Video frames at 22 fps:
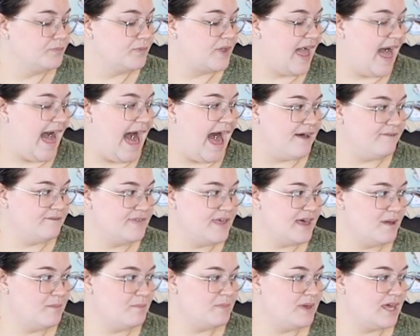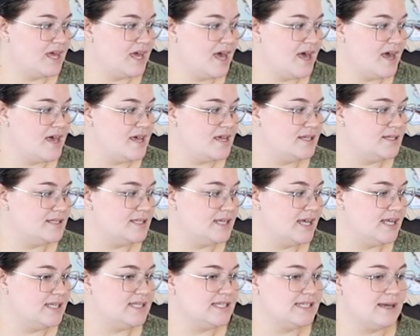have them because
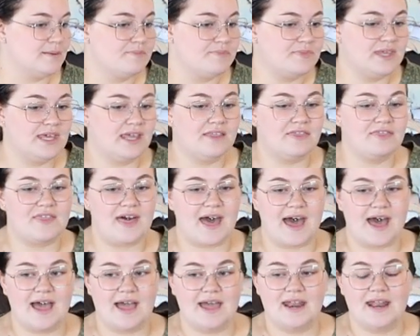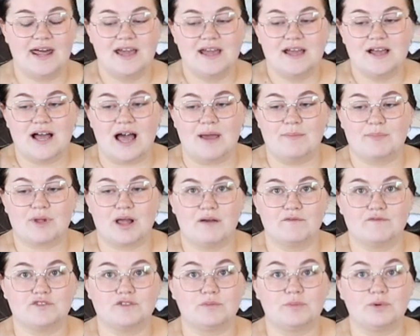it's something that I'm
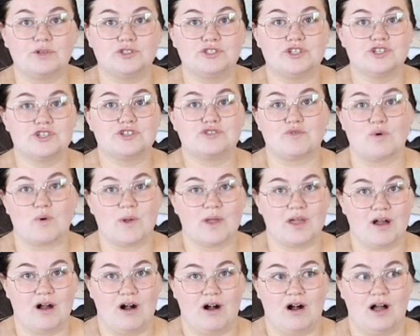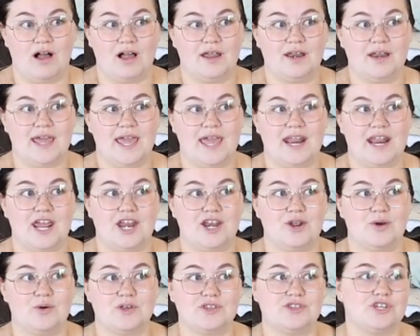comfortable just throwing on, and I
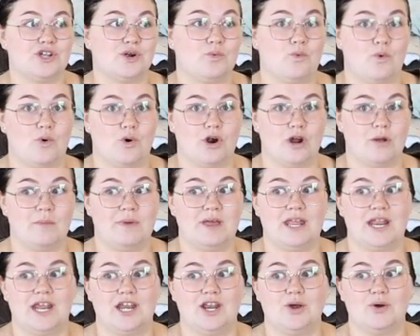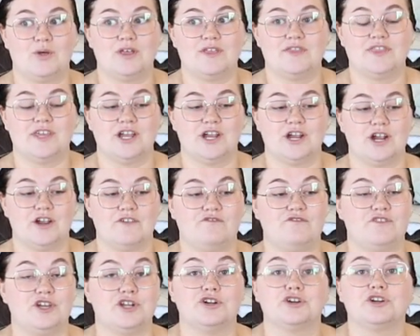know that they're warm, and I know that their
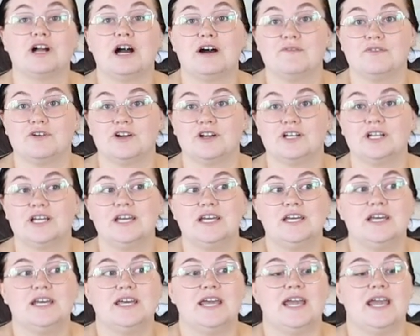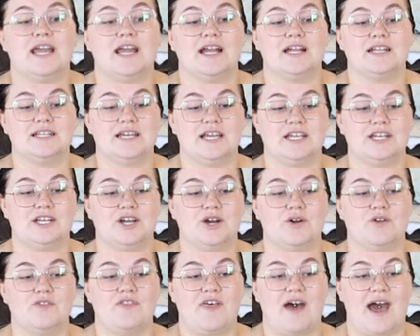feet are covered, and I
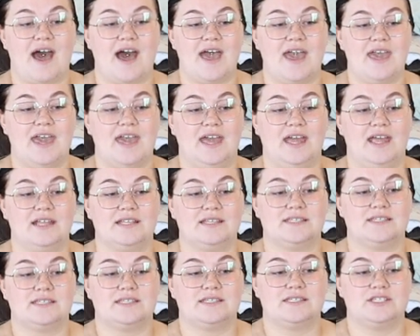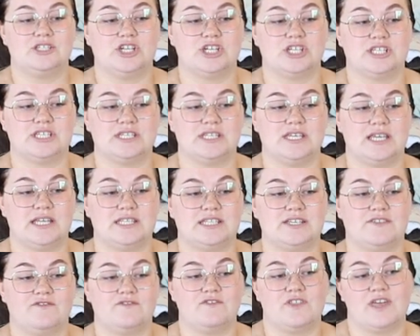know that it's just needs,
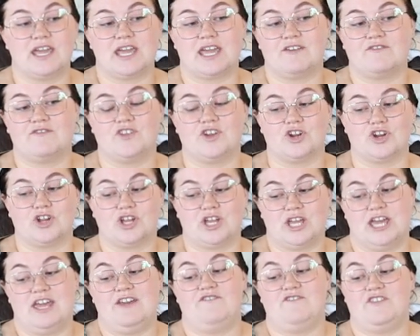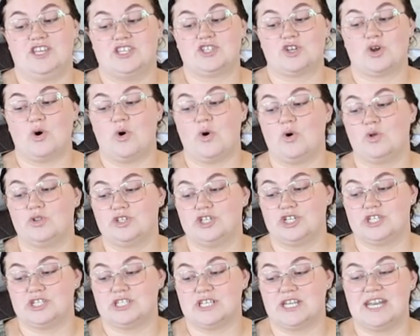if he's cold,
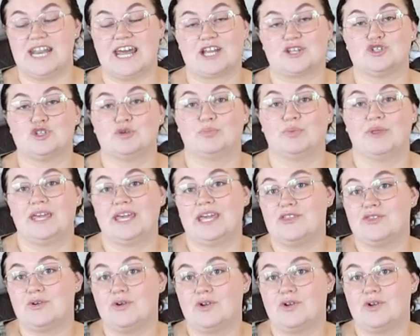just an extra blanket